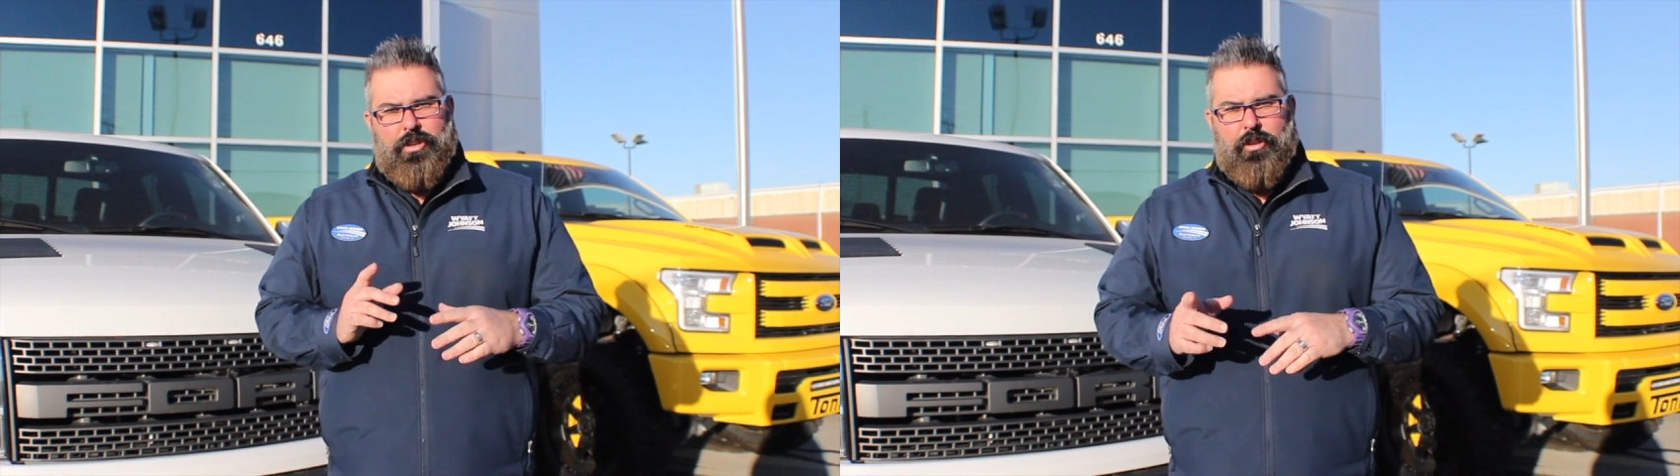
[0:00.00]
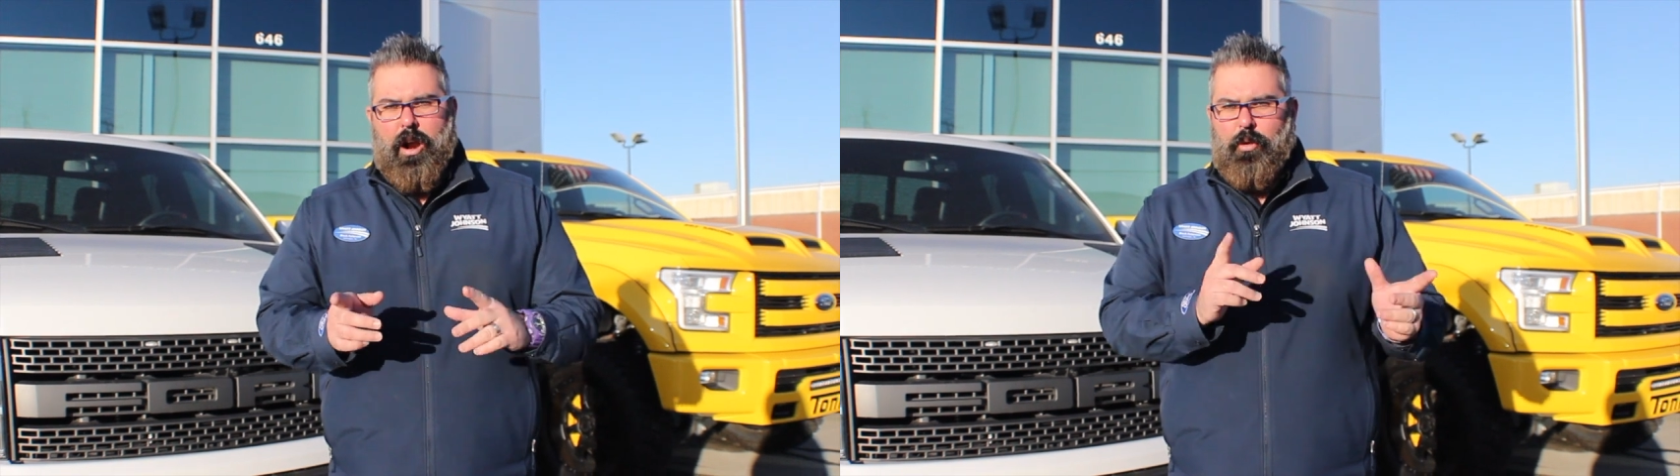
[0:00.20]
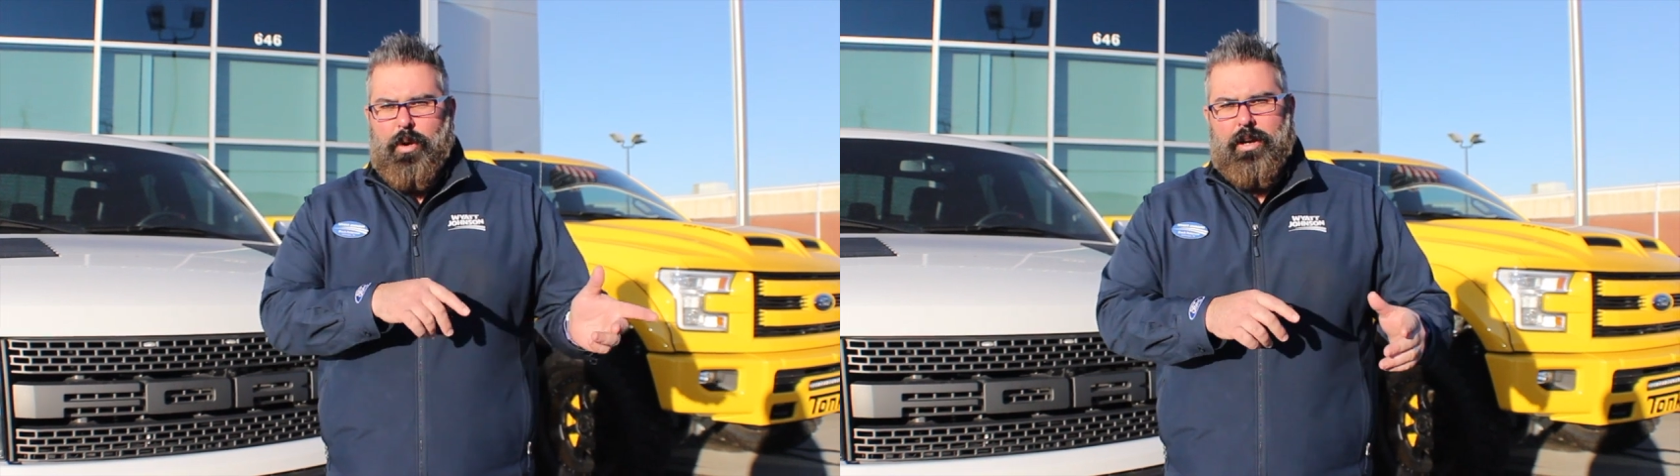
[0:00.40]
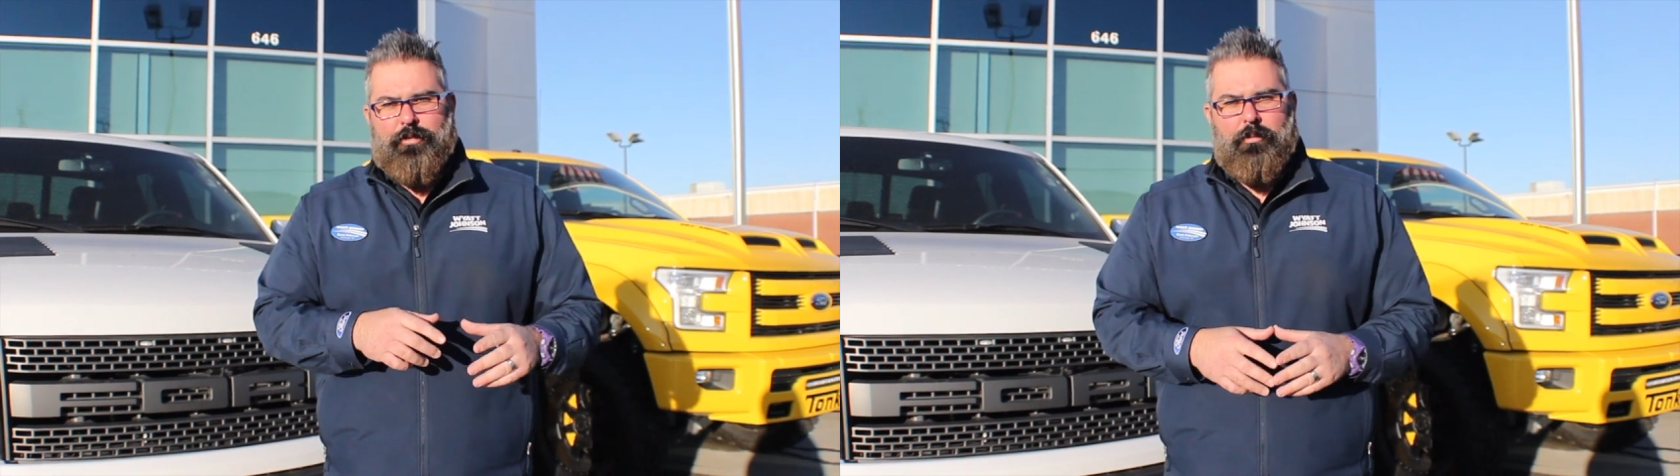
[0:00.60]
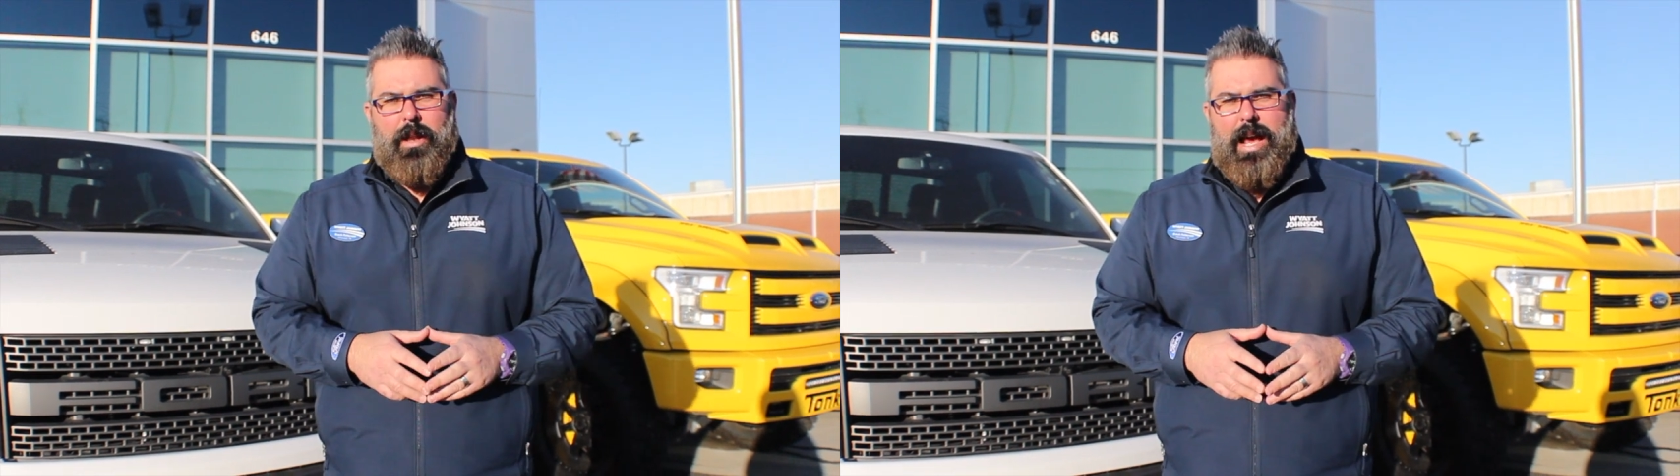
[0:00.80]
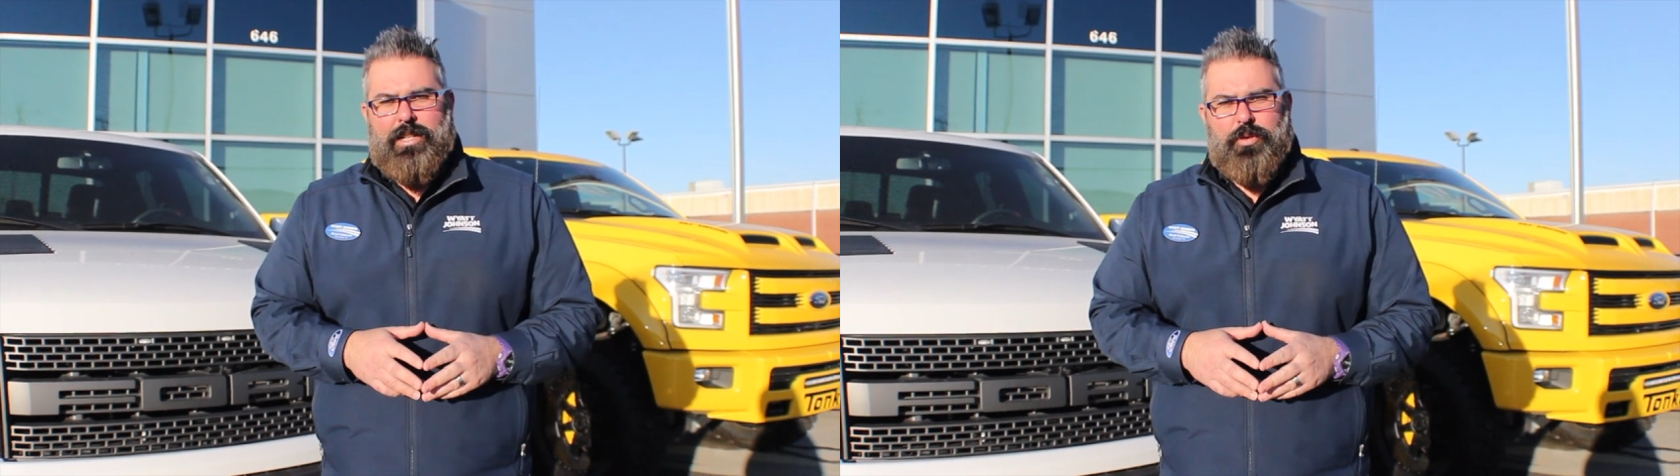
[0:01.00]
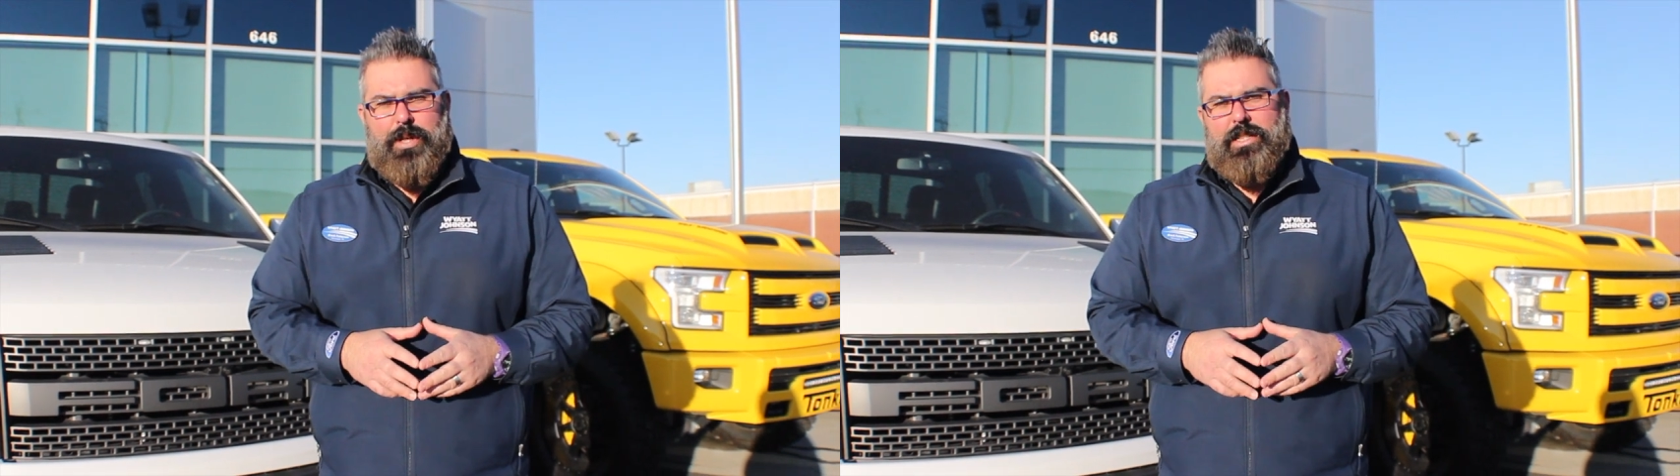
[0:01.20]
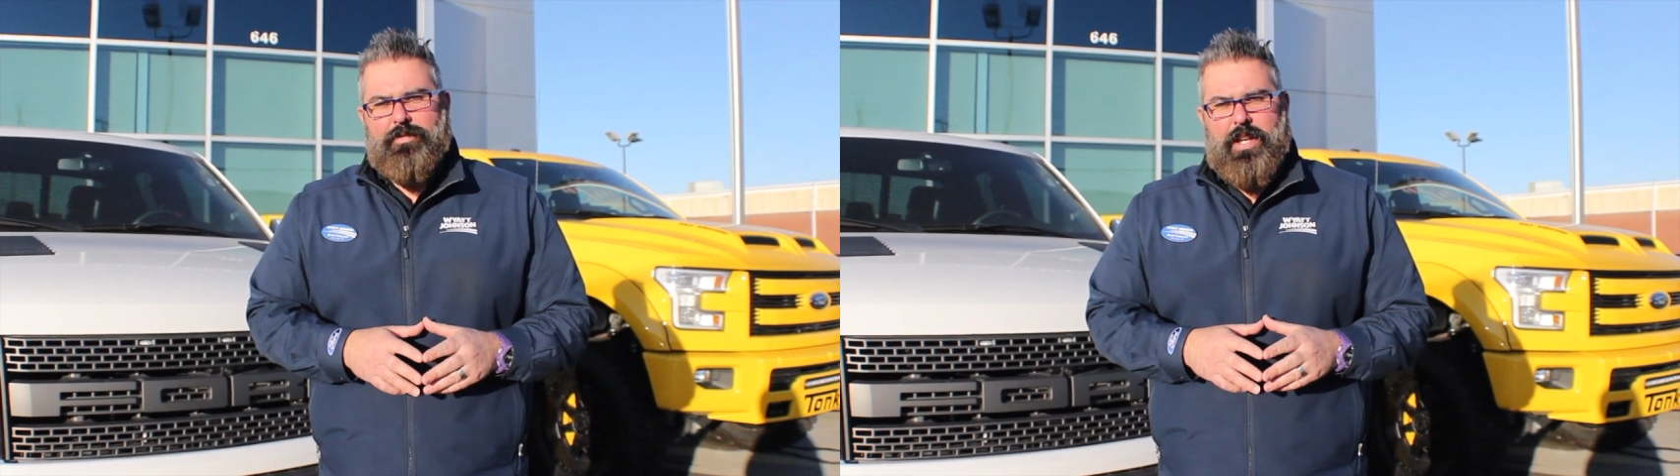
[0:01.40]
you're our winner from last
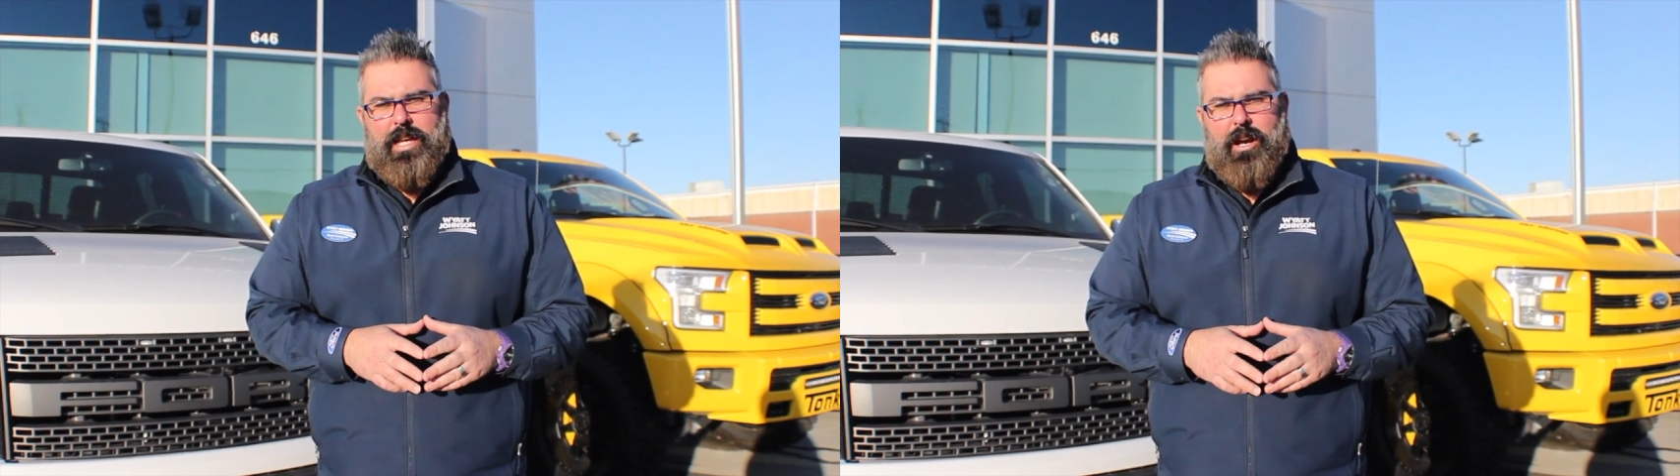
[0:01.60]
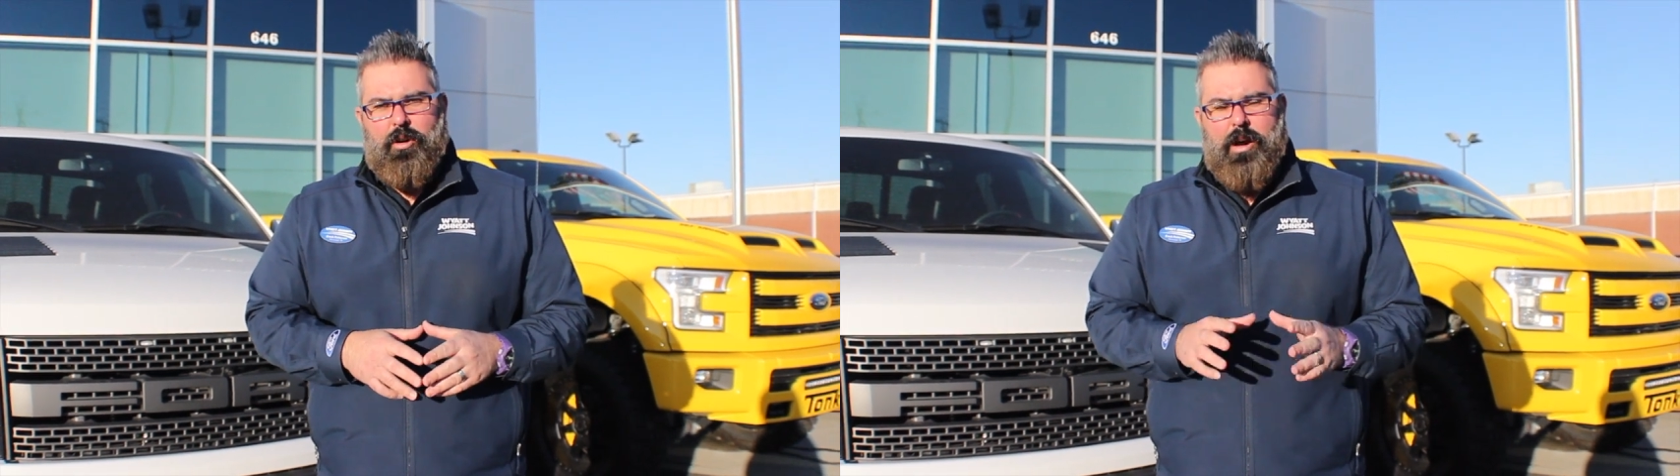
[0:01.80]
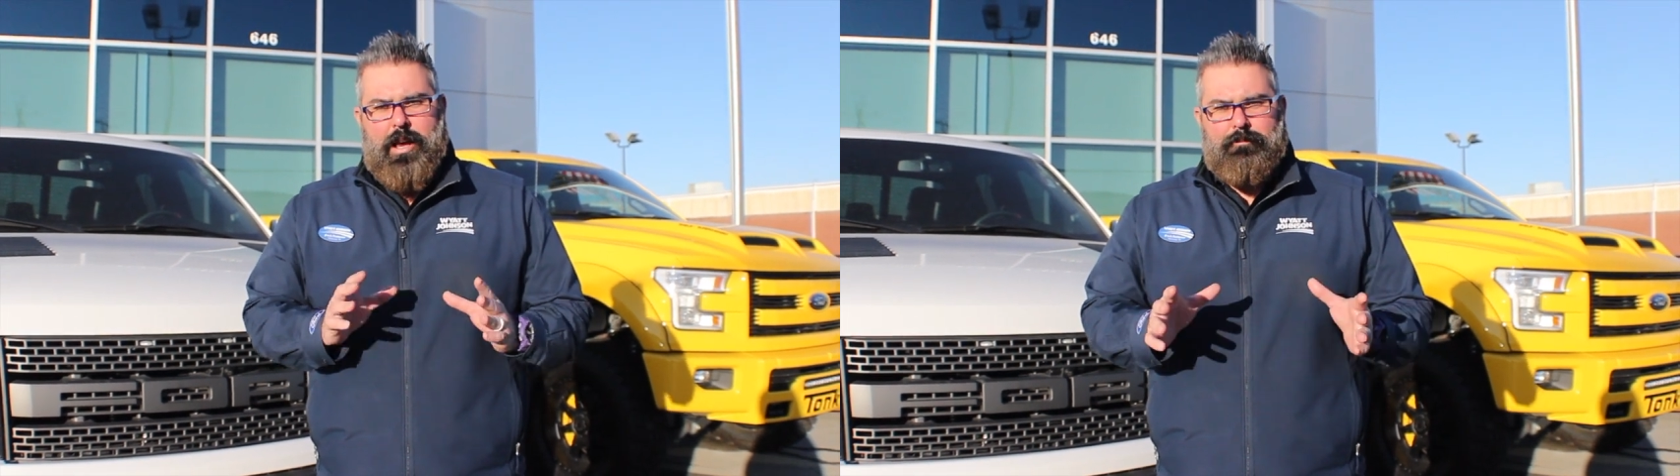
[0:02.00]
week's video.